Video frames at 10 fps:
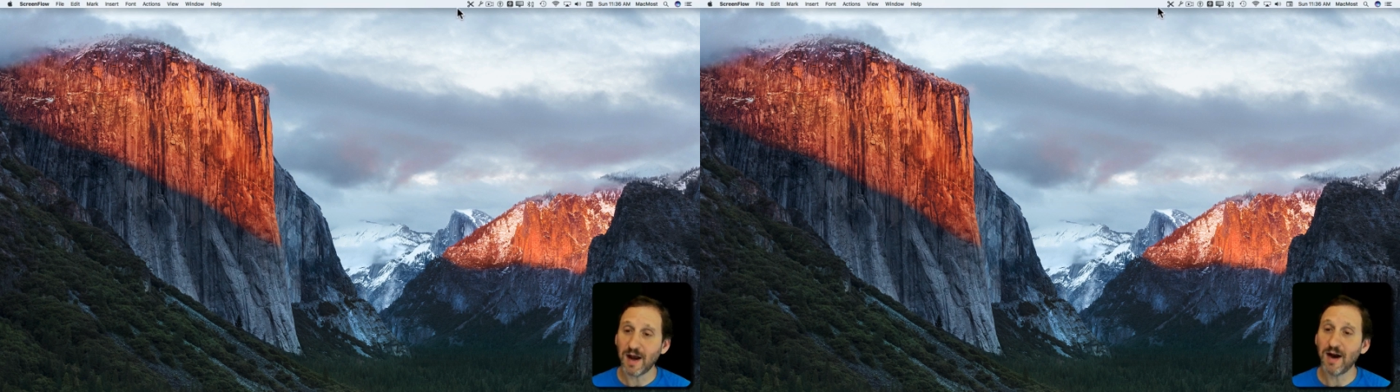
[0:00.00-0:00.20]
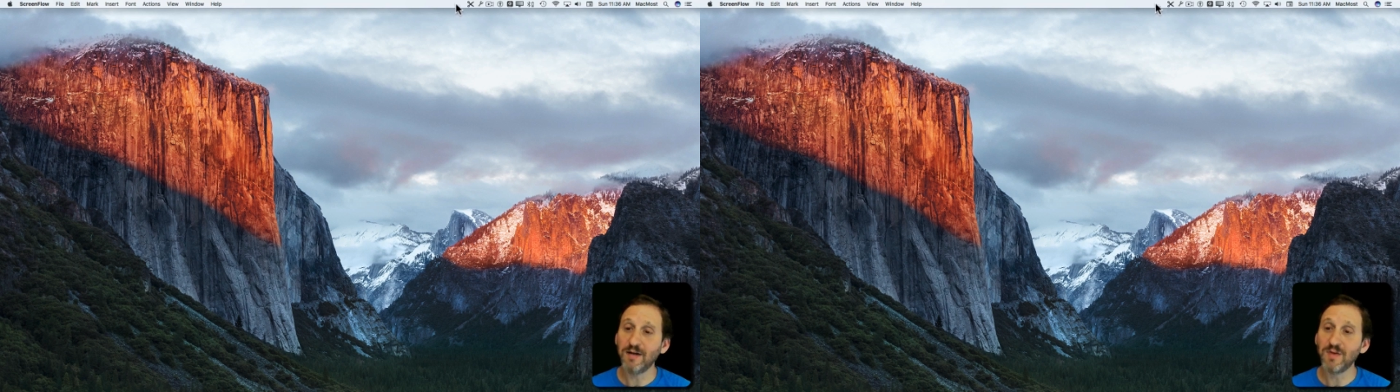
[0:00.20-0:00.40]

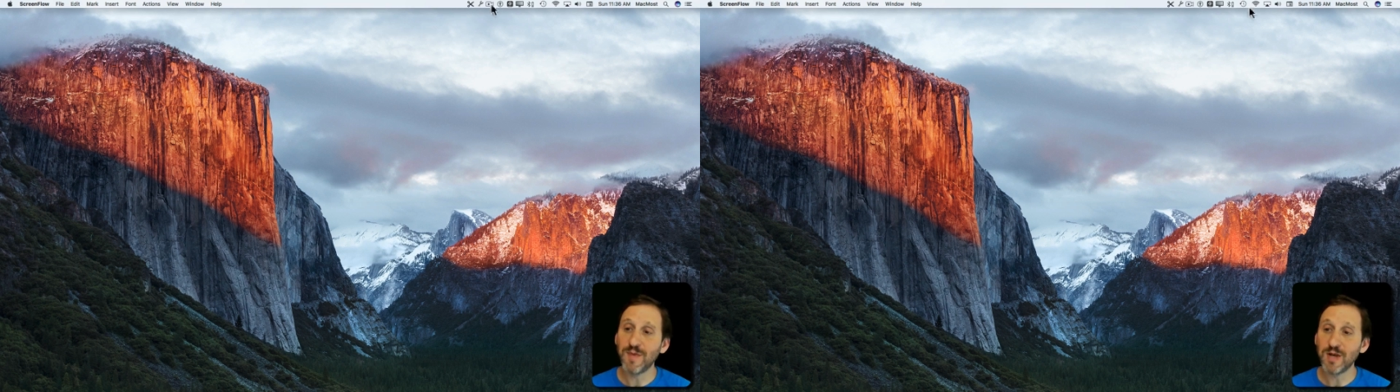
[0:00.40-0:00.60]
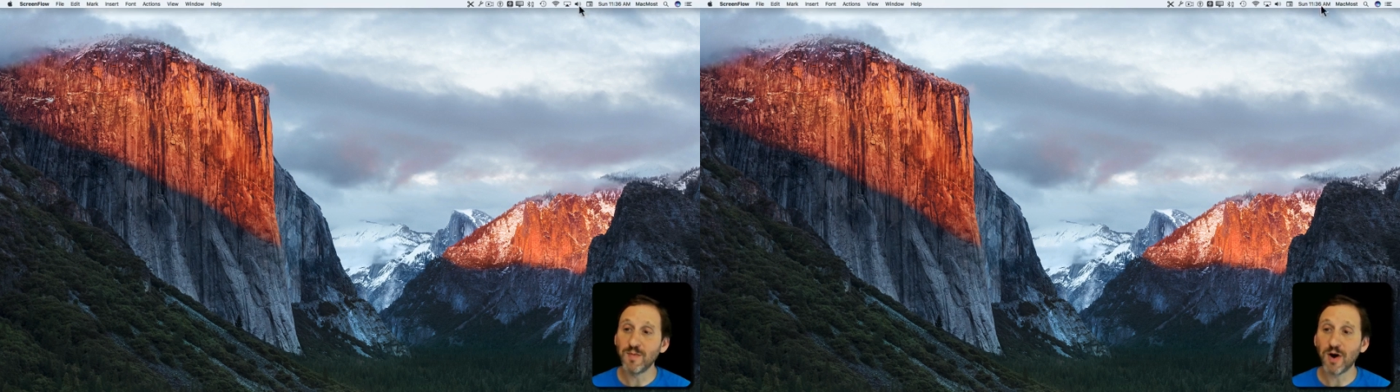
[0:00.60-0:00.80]
of the
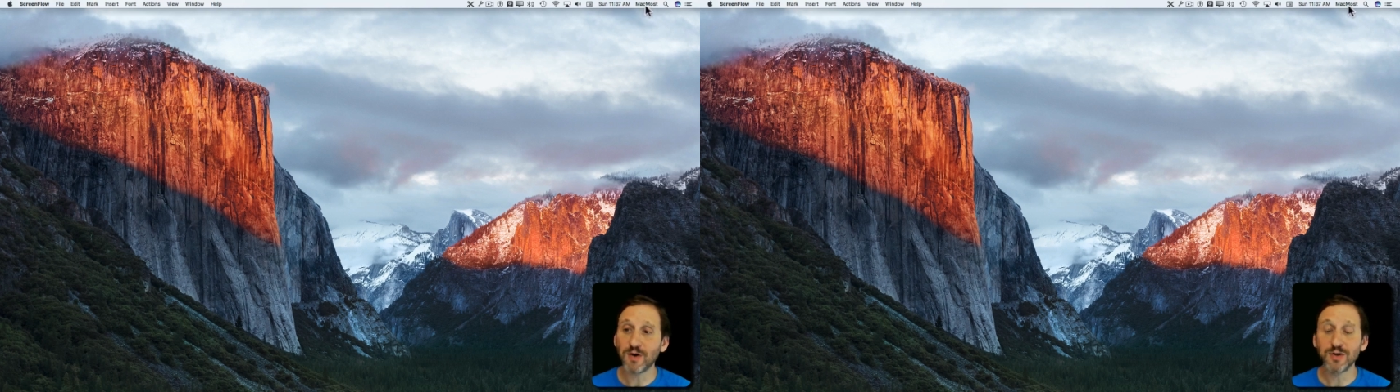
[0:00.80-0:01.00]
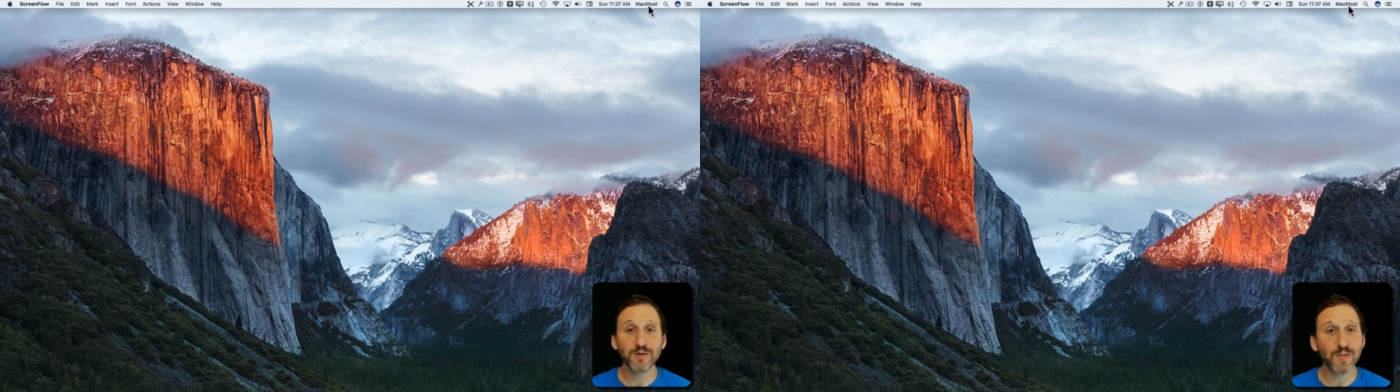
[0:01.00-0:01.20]
menu bar
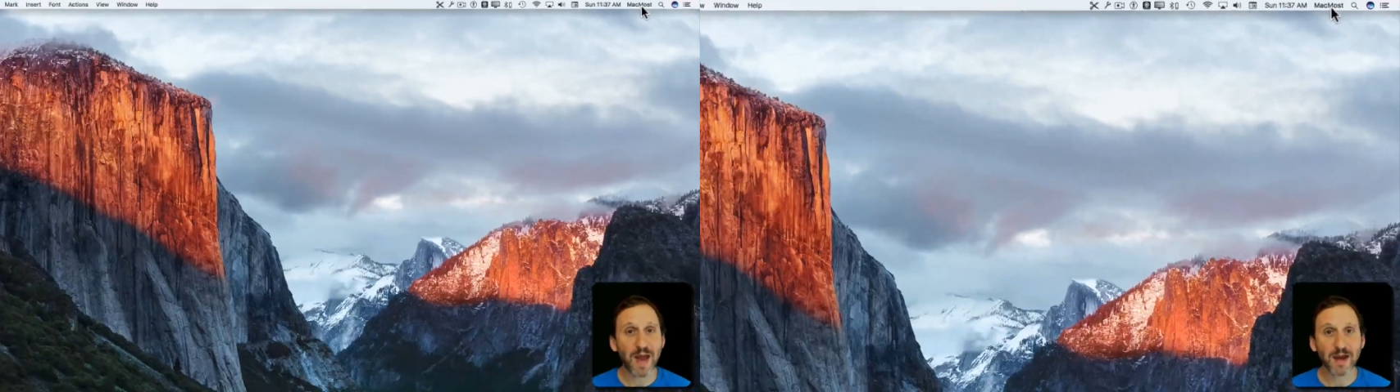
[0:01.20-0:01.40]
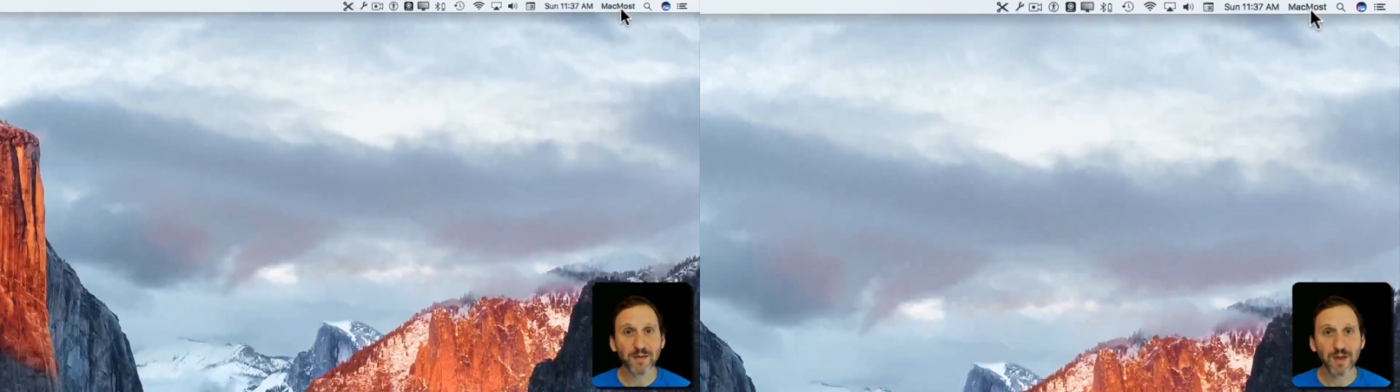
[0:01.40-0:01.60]
on your
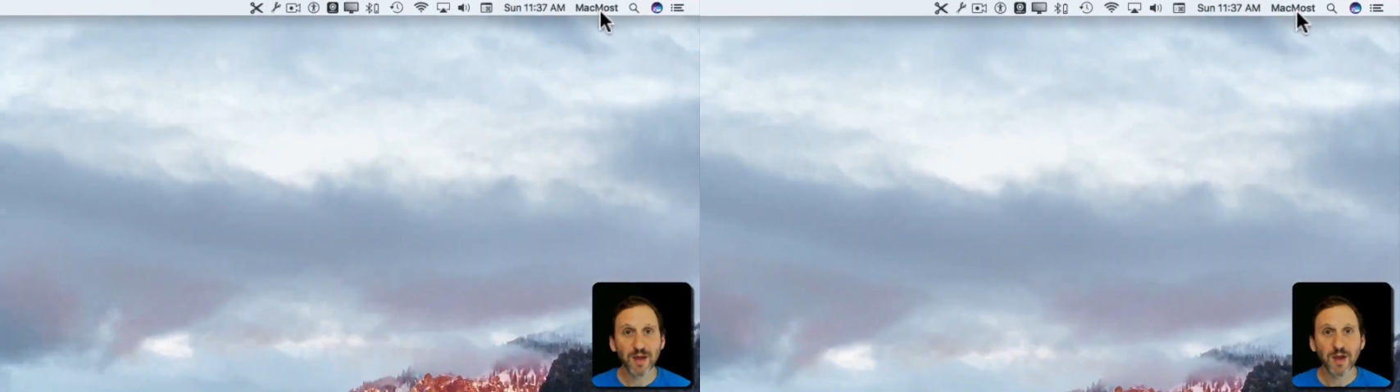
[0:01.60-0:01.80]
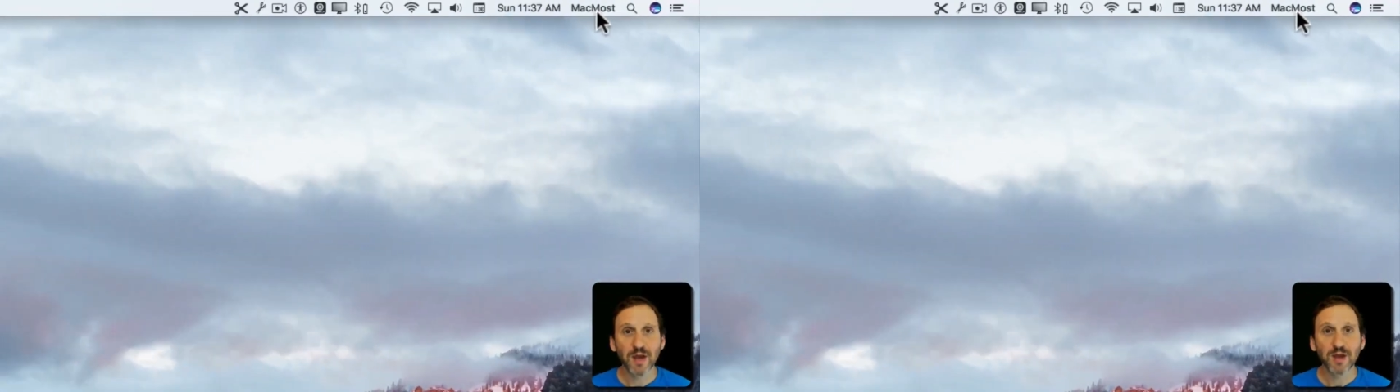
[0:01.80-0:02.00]
Mac
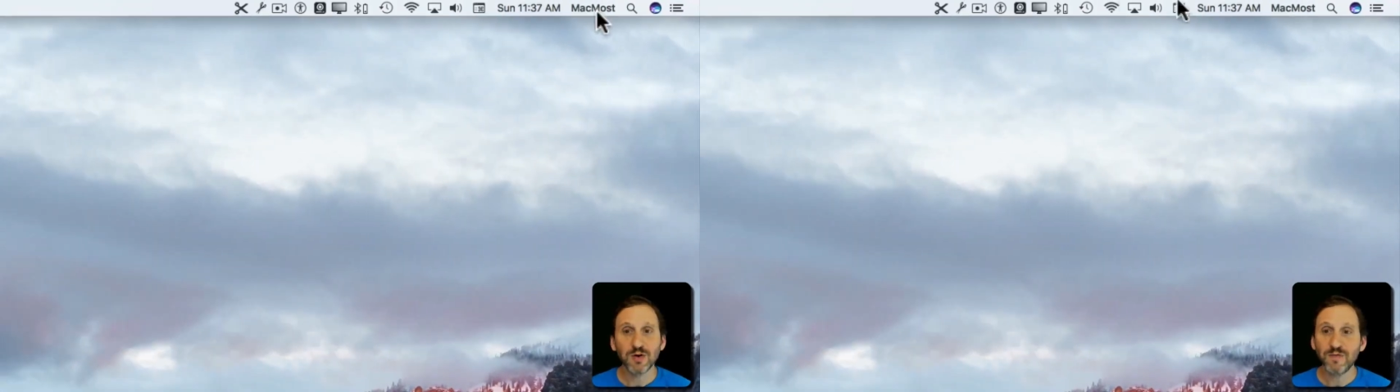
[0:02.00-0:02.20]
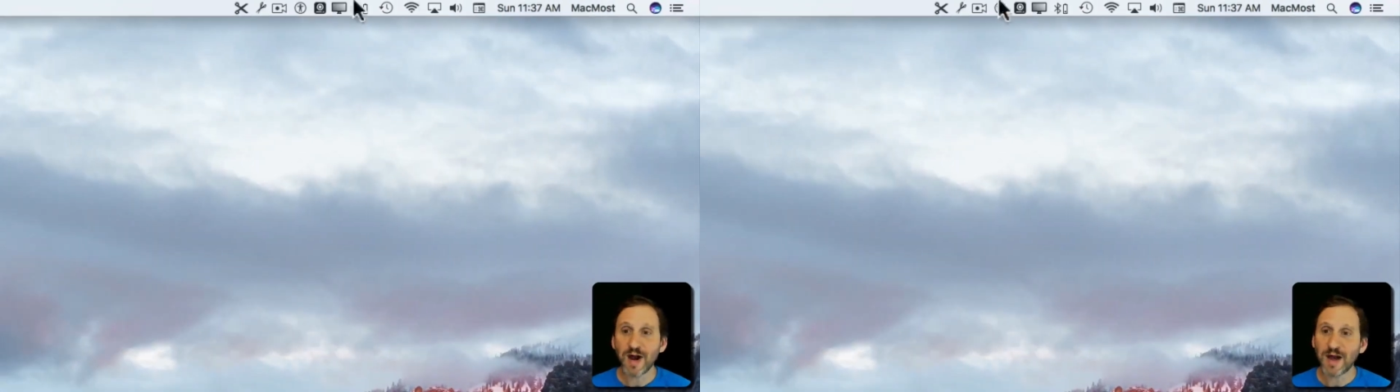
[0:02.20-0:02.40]

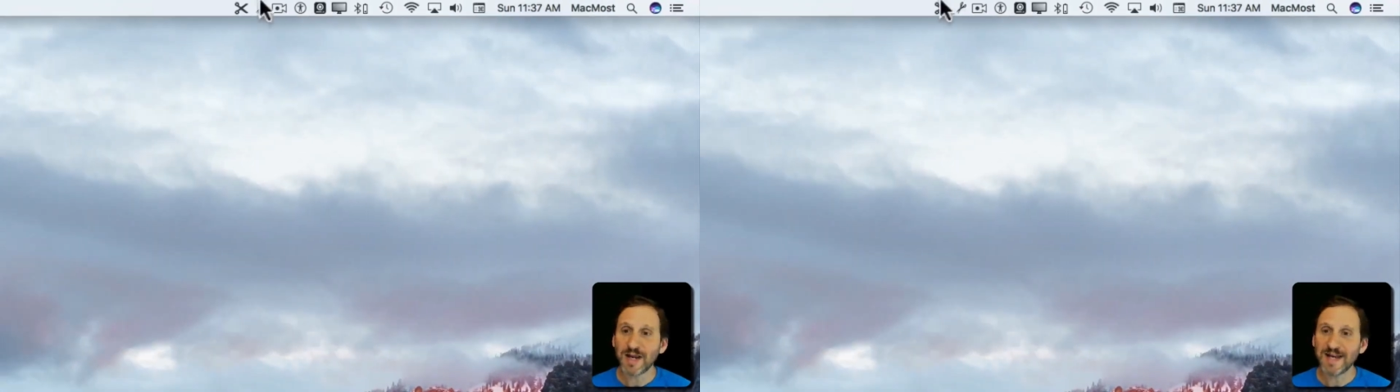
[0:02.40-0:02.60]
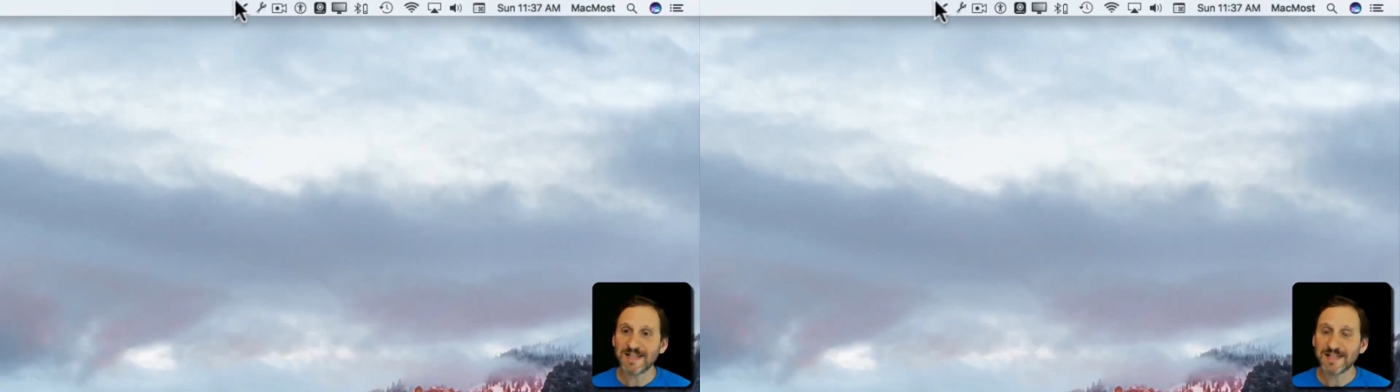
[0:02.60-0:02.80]
you've got
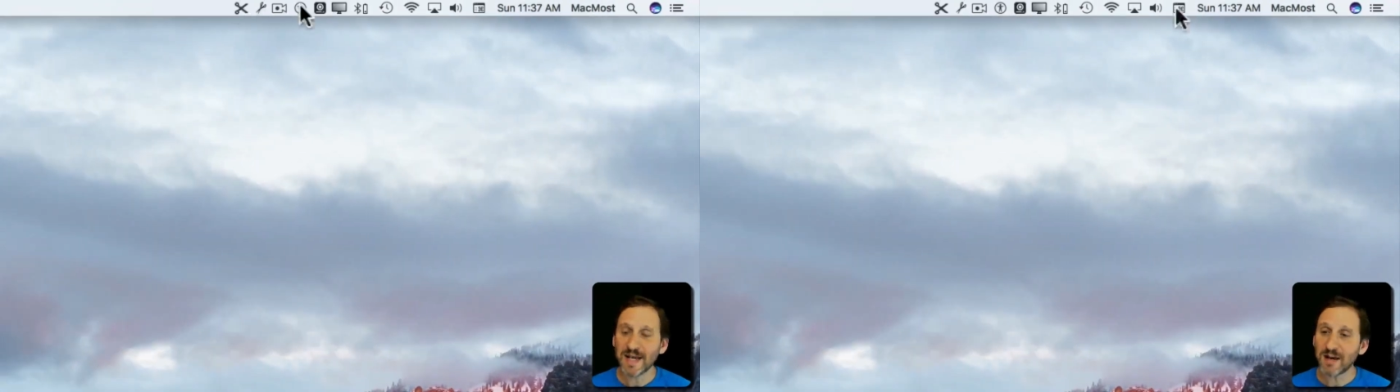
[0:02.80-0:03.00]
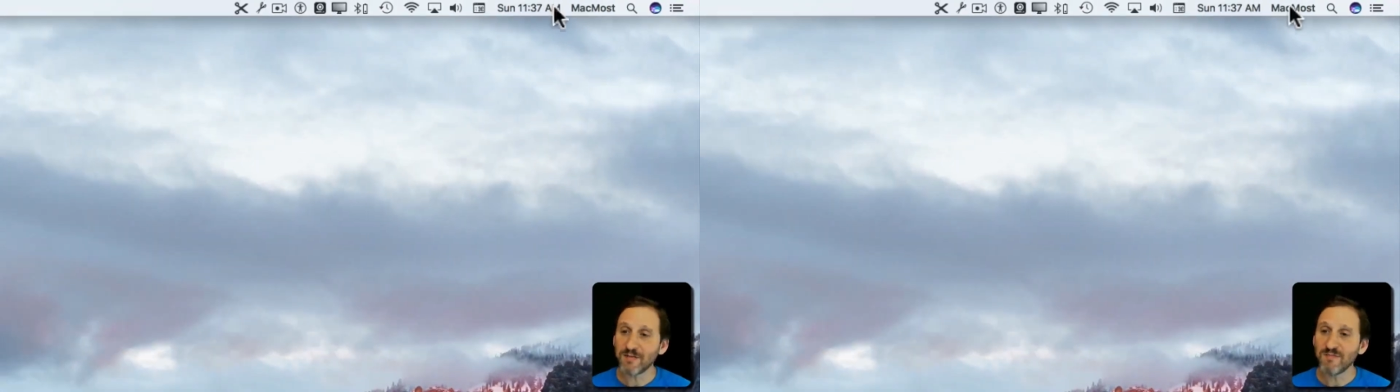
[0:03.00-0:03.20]
a
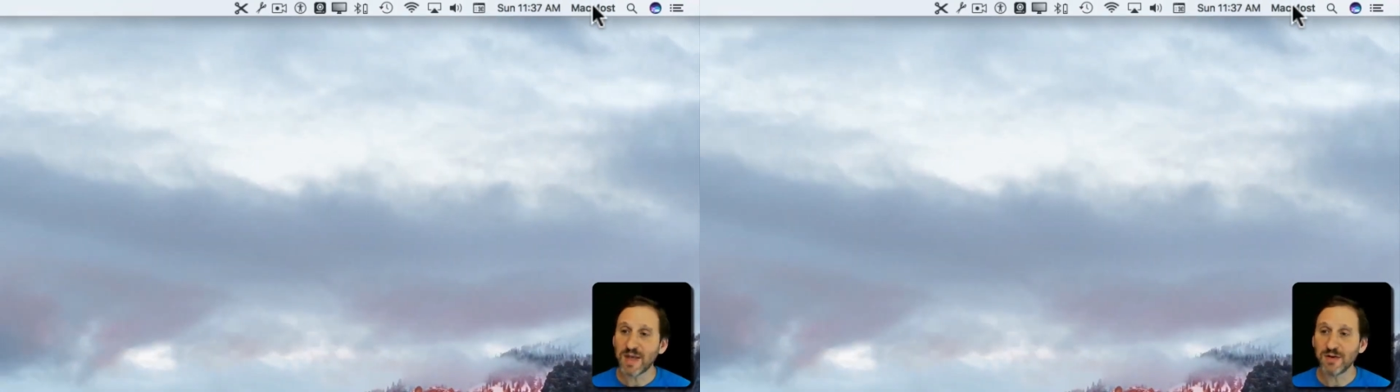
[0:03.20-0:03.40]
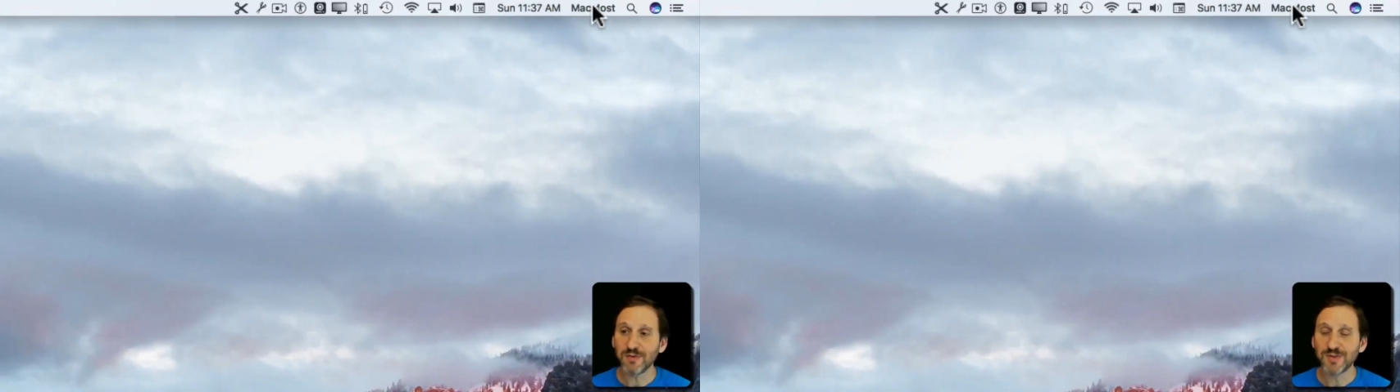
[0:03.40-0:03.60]
set of
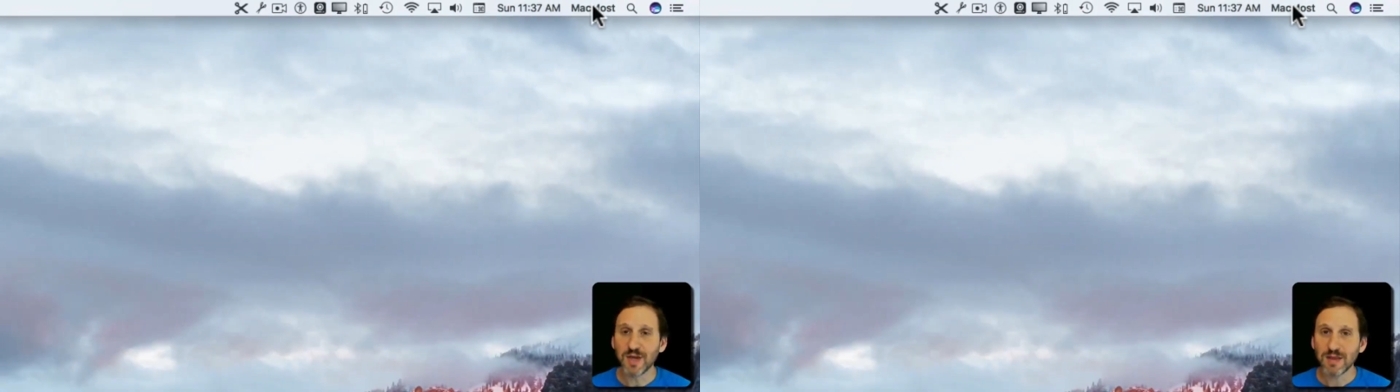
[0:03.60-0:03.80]
menus